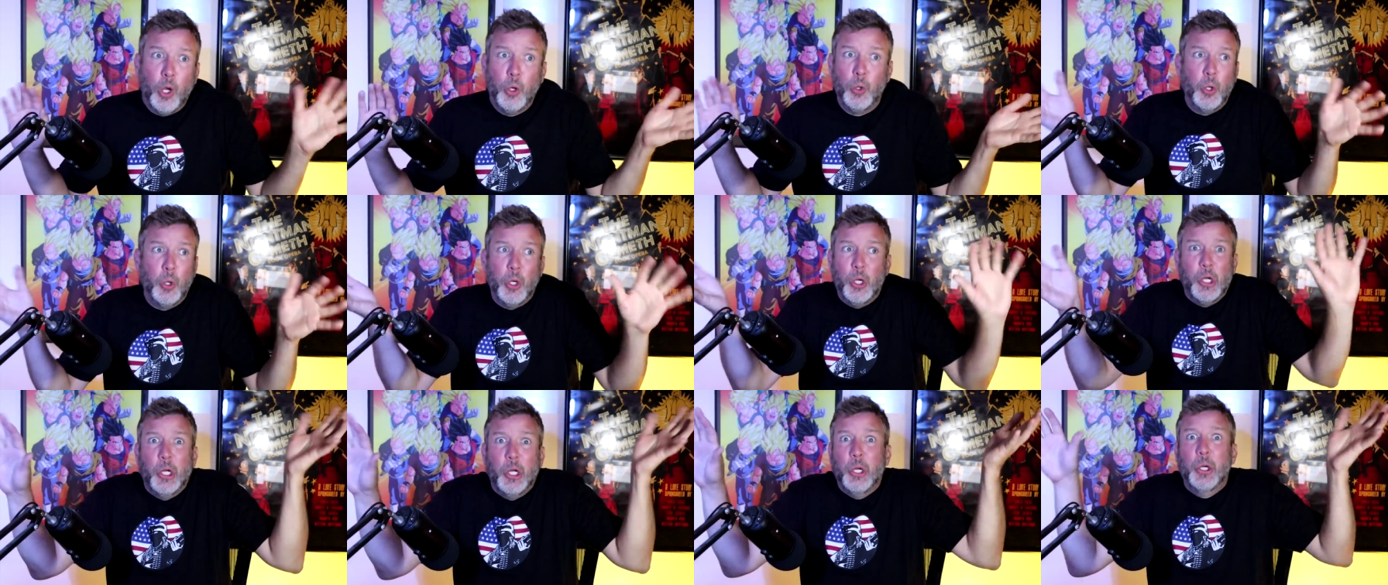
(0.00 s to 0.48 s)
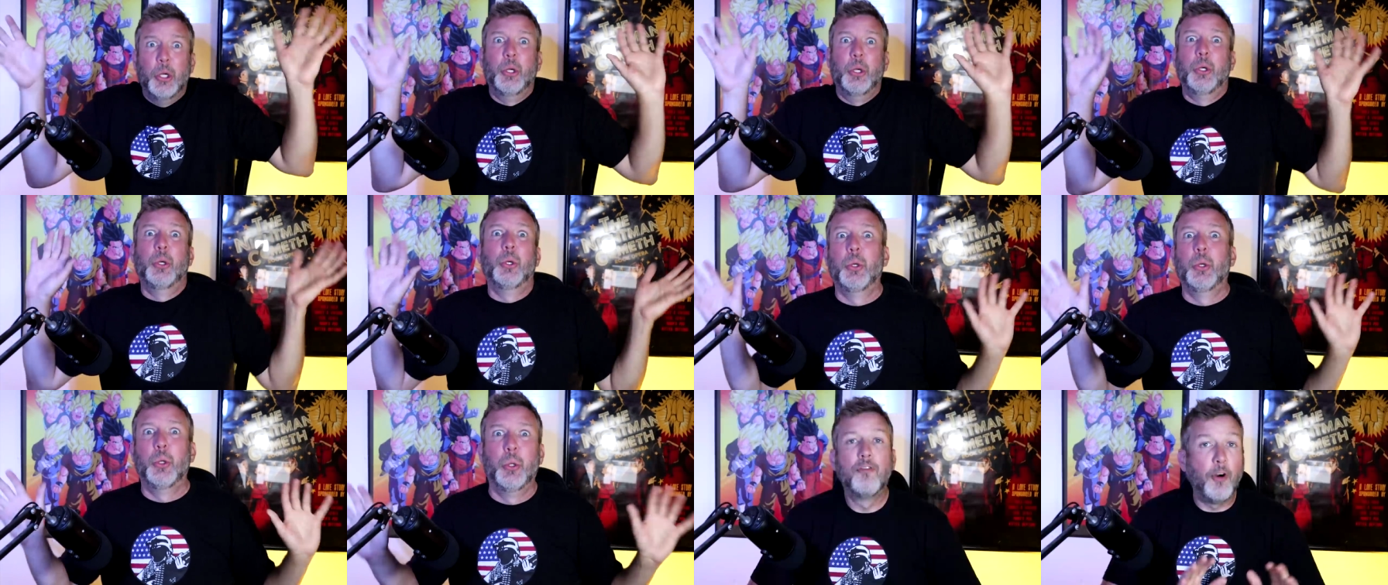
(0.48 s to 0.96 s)

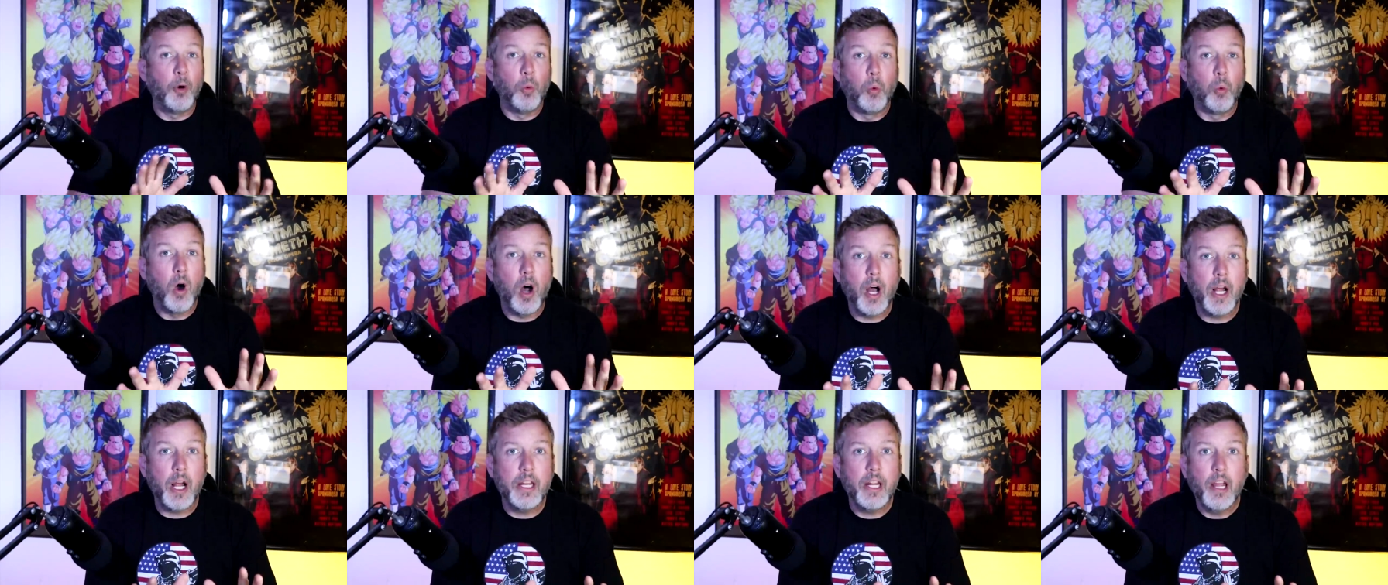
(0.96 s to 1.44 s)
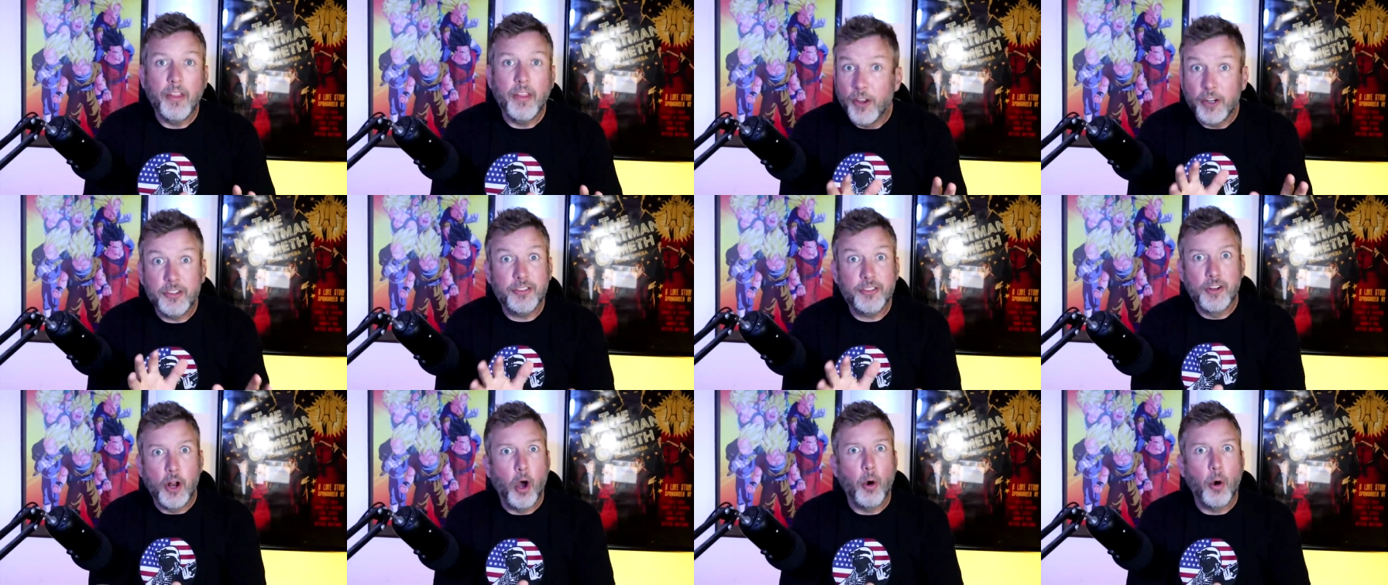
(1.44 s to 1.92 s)
Ooh. For one,
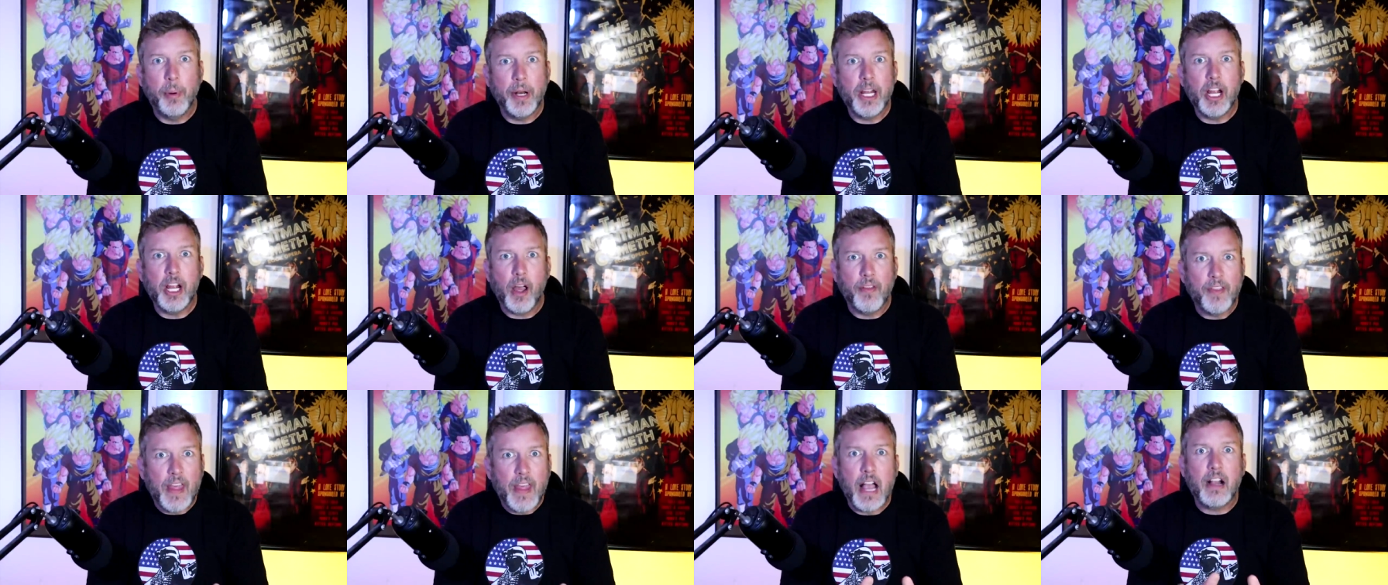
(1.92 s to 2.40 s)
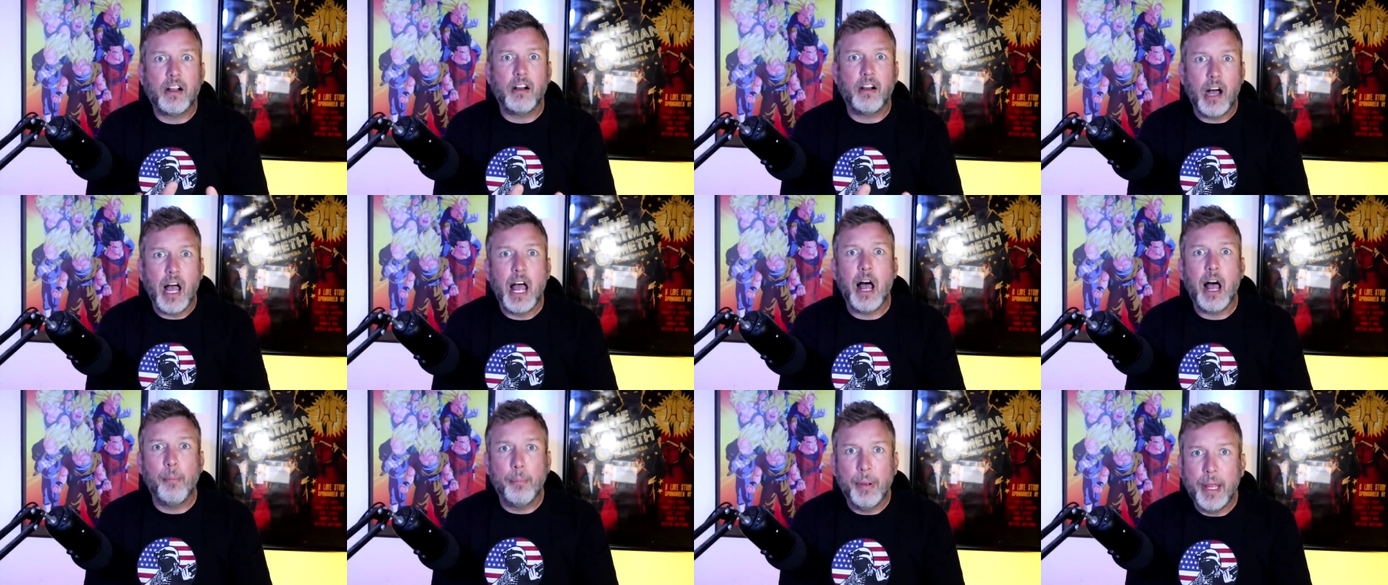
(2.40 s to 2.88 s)
there's nobody on that
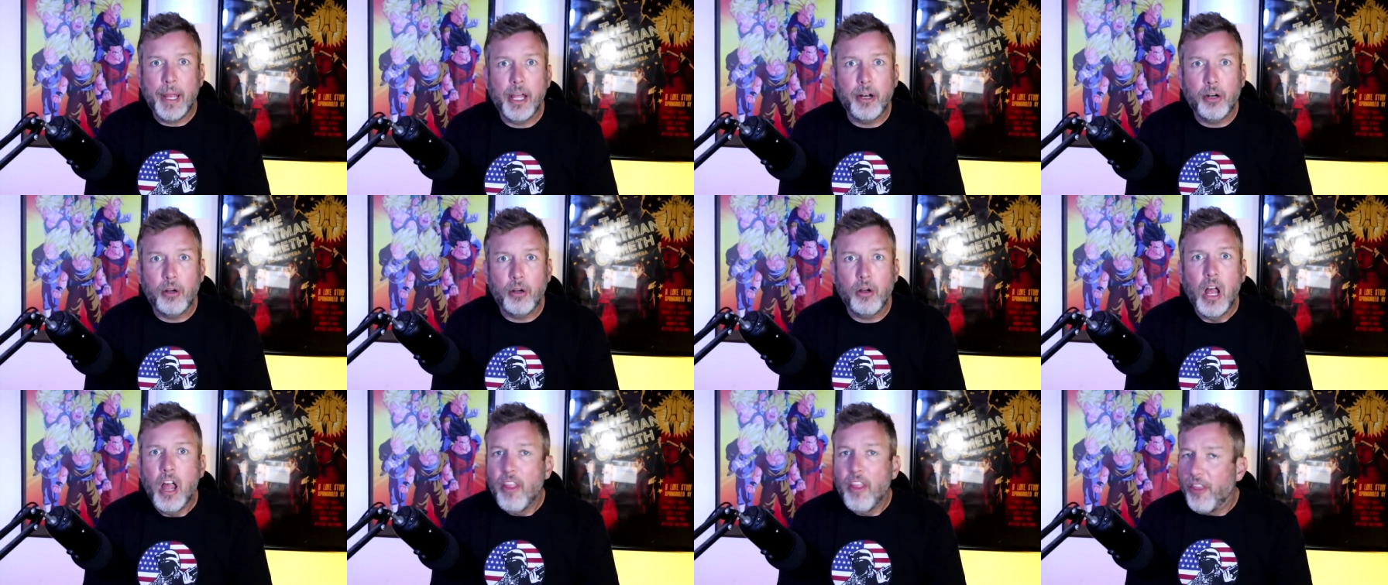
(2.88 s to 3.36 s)
clown panel